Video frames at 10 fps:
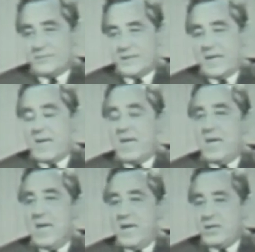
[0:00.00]
The
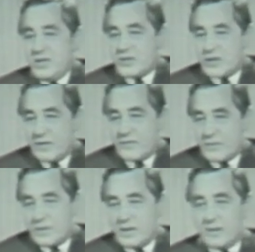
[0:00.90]
energy of the
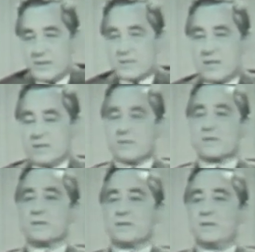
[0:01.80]
world is
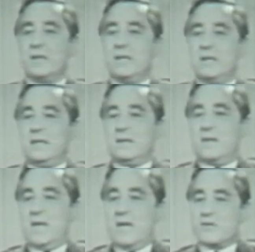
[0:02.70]
constant,
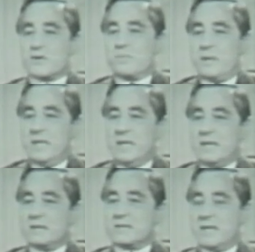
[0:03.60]
the entropy
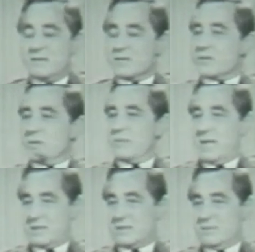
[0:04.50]
tends to a
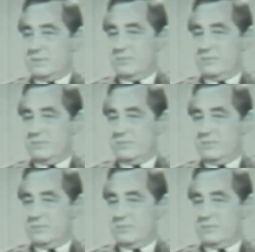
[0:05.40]
maximum.